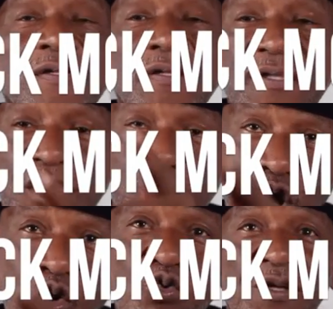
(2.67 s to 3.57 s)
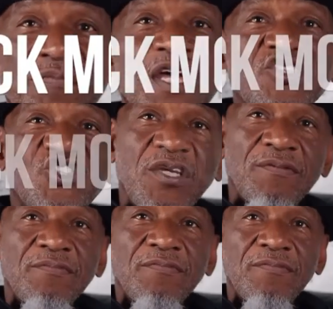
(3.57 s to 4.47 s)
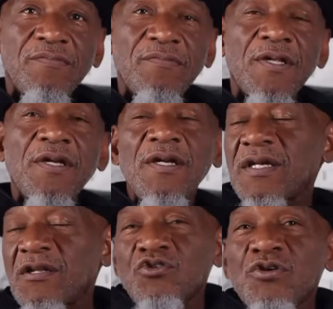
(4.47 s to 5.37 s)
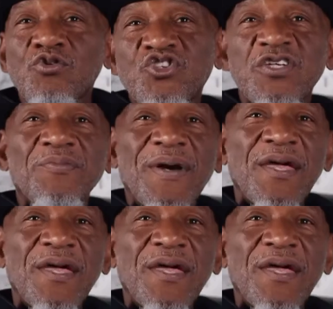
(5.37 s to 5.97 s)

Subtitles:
They told him that shit. He don't know shit about